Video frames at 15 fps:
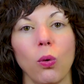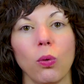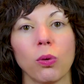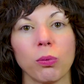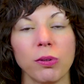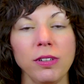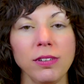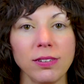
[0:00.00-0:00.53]
The
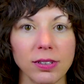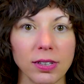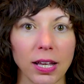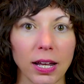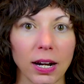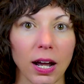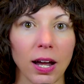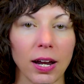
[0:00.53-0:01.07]
reason
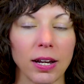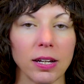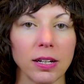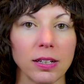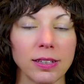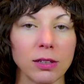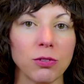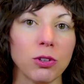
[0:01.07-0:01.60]
that I
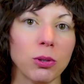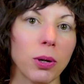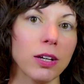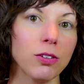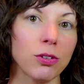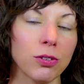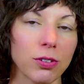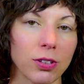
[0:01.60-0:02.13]
give you
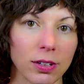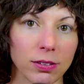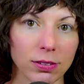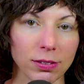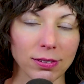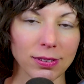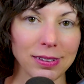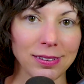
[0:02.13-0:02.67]

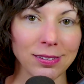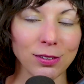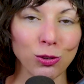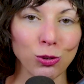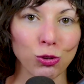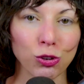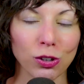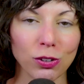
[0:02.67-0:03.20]
exercises
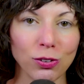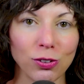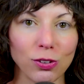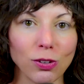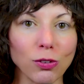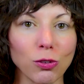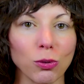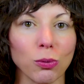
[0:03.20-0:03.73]
isn't just to
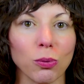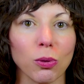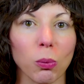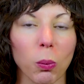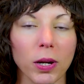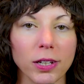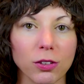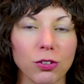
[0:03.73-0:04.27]
do the
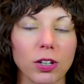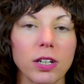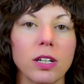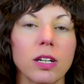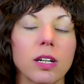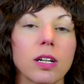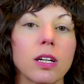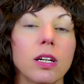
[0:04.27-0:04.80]
weight
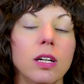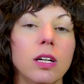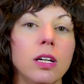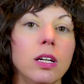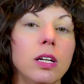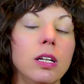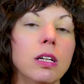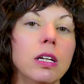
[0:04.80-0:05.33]
training.
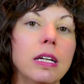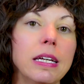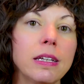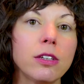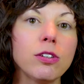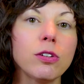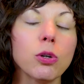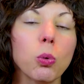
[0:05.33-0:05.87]

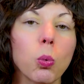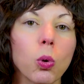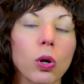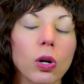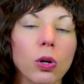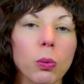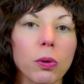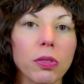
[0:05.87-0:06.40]
It's to
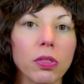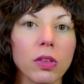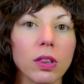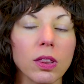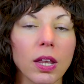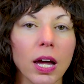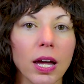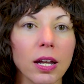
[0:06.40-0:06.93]
work within
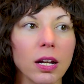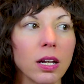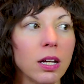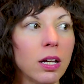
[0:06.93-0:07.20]
that